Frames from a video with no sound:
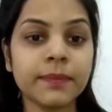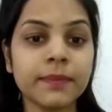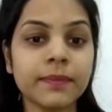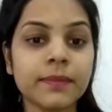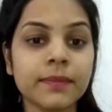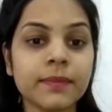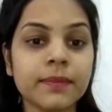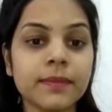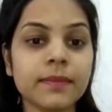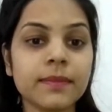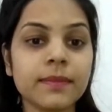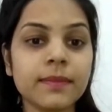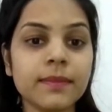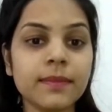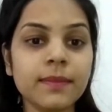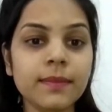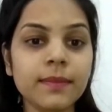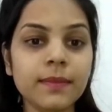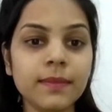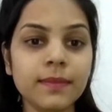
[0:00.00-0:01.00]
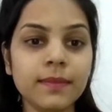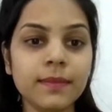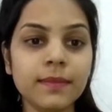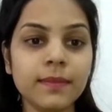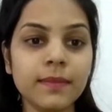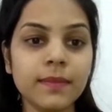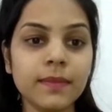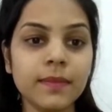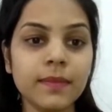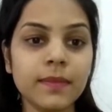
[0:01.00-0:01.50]

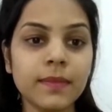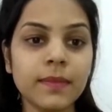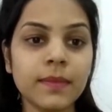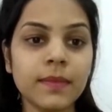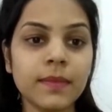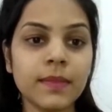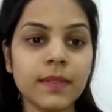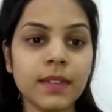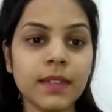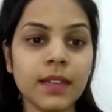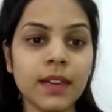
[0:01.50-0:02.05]
No one is speaking in this clip.